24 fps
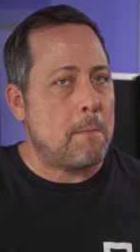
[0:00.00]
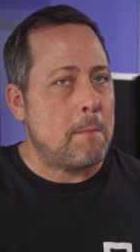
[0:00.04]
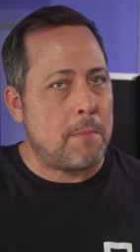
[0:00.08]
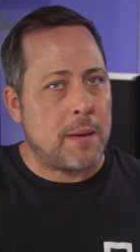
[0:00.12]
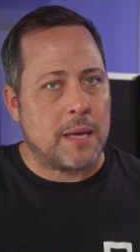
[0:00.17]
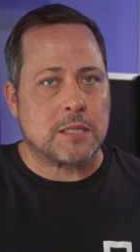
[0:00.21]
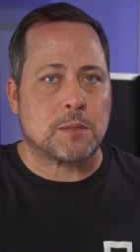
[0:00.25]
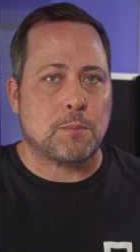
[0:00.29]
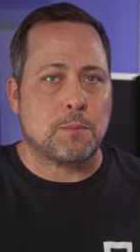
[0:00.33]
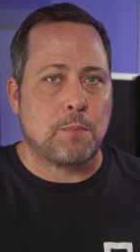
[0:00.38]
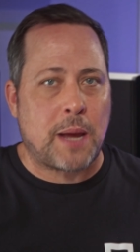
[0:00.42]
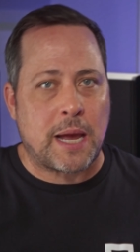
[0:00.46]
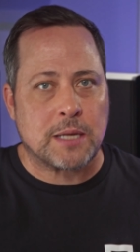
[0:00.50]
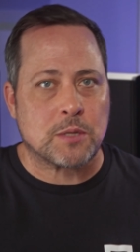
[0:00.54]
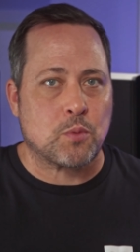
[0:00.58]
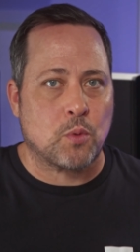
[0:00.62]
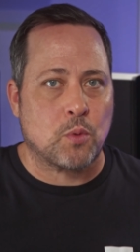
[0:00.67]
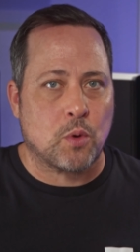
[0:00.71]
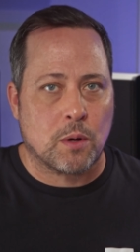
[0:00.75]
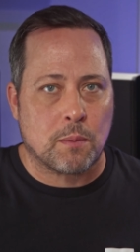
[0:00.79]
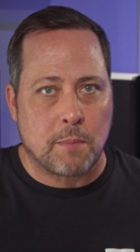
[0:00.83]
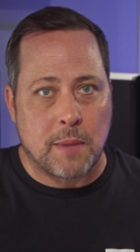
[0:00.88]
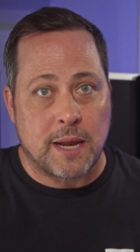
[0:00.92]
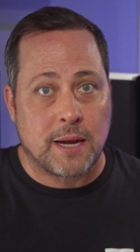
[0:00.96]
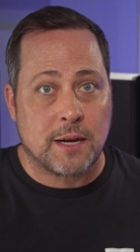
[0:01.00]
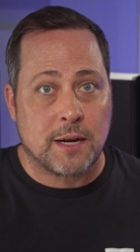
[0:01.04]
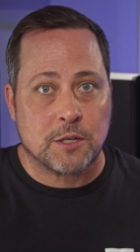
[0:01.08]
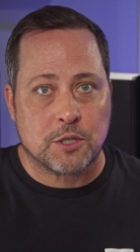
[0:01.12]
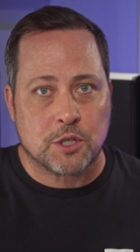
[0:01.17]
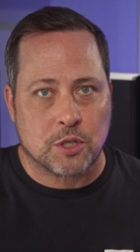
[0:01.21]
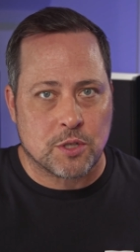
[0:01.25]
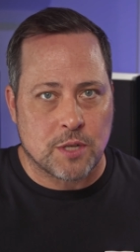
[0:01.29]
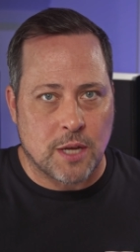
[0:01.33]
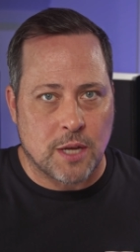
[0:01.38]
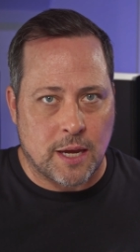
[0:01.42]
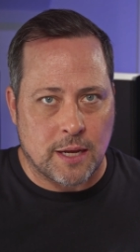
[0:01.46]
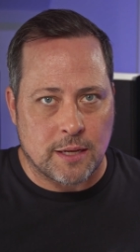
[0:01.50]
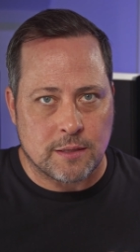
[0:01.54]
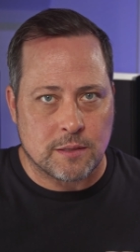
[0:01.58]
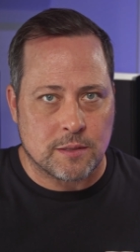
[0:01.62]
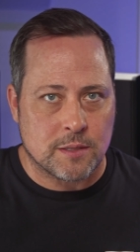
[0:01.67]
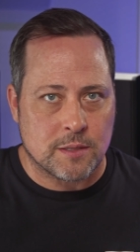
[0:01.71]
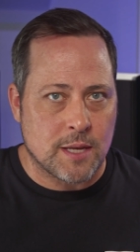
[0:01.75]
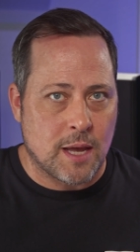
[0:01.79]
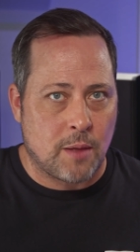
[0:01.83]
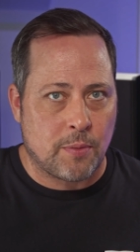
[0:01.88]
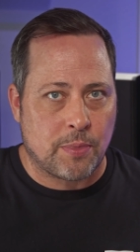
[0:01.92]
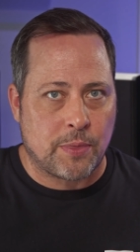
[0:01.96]
best password manager
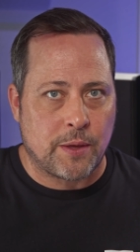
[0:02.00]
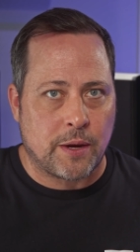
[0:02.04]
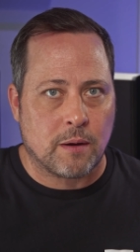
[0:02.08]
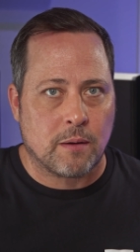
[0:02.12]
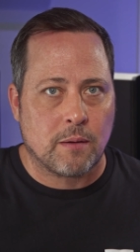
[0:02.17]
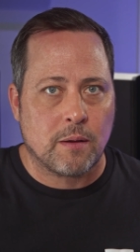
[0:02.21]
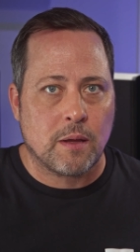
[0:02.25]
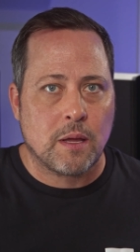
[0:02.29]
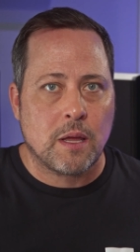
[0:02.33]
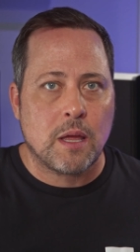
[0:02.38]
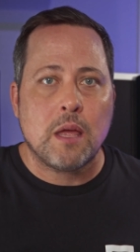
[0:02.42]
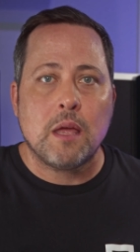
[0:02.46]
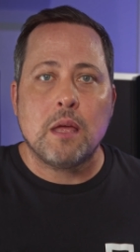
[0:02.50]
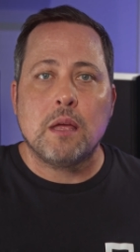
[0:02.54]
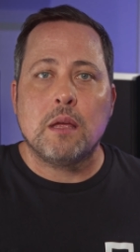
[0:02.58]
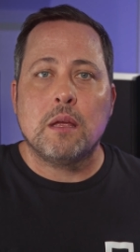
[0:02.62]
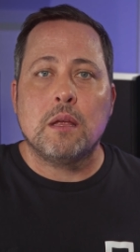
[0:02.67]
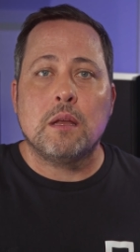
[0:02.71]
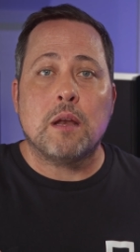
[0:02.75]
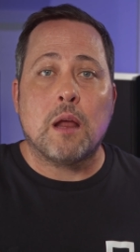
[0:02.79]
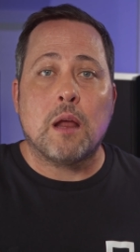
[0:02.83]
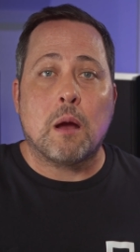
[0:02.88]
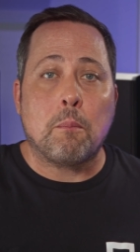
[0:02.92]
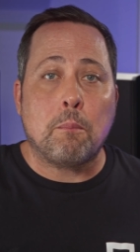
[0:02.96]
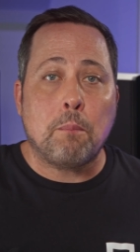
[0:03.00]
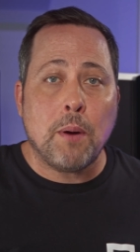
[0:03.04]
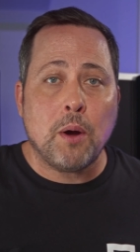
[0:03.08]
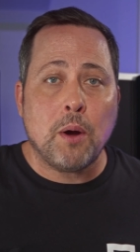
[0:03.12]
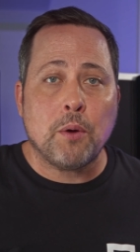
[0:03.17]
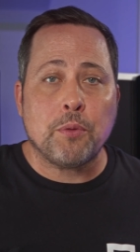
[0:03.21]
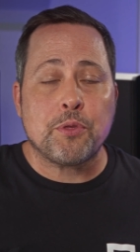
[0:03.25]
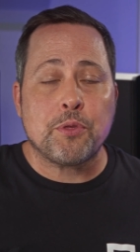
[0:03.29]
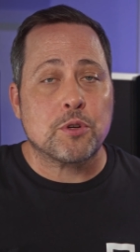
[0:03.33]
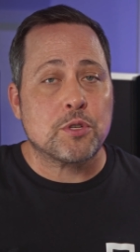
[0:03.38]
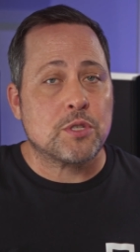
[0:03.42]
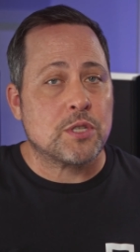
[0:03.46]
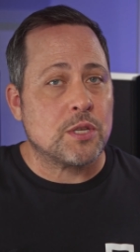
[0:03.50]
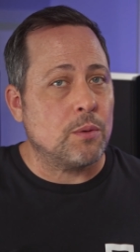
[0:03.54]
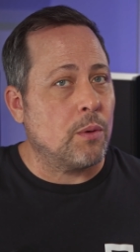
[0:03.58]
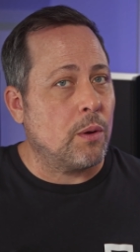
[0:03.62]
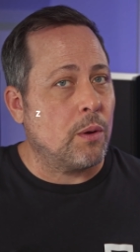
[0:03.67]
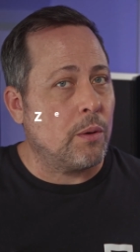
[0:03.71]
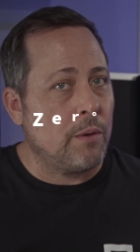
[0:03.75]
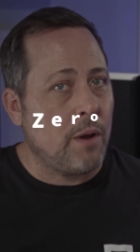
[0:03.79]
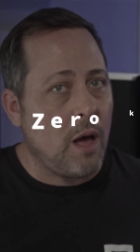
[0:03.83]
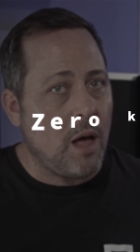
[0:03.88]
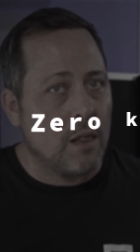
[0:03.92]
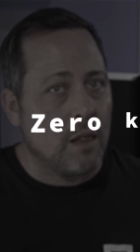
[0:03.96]
titans out there. Now, both are zero
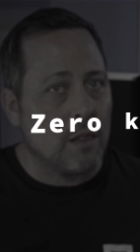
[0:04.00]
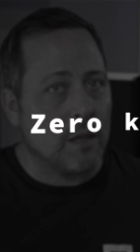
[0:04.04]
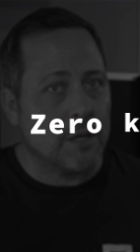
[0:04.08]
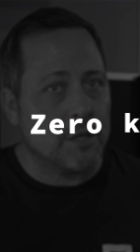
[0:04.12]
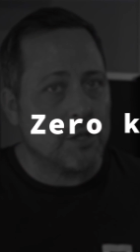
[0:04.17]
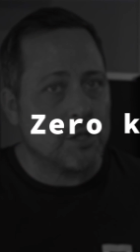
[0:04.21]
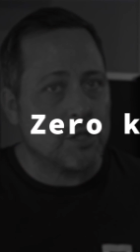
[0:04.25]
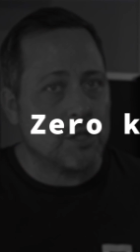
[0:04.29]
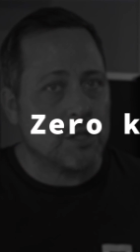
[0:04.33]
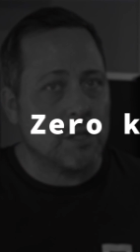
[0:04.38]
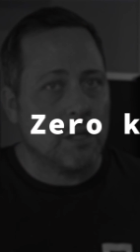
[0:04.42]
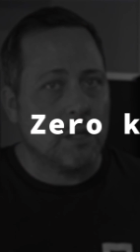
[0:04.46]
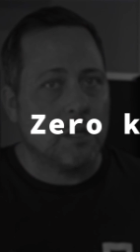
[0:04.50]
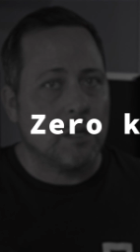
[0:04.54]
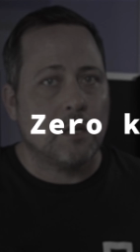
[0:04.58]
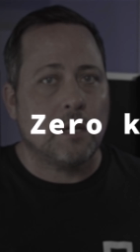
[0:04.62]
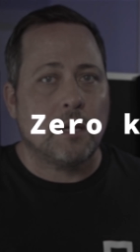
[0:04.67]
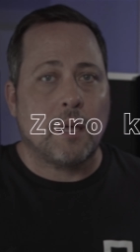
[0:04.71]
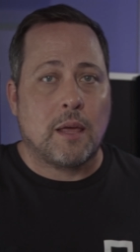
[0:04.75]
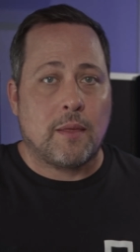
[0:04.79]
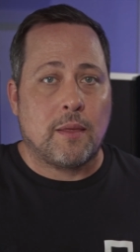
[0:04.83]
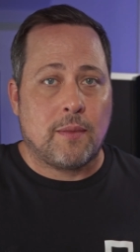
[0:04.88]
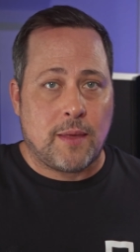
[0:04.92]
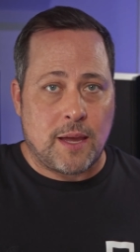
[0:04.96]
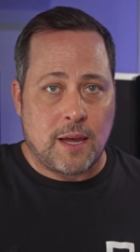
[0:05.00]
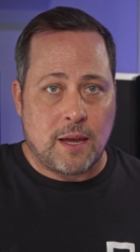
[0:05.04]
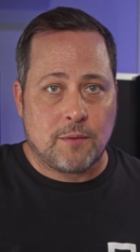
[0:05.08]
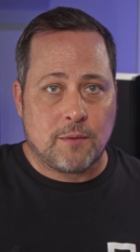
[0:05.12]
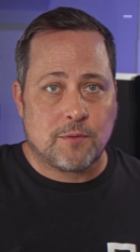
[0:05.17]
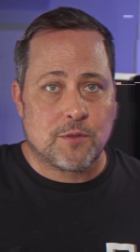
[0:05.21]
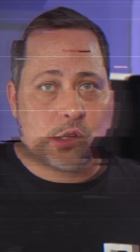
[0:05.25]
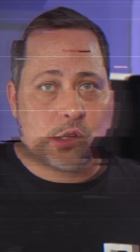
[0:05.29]
knowledge, and they have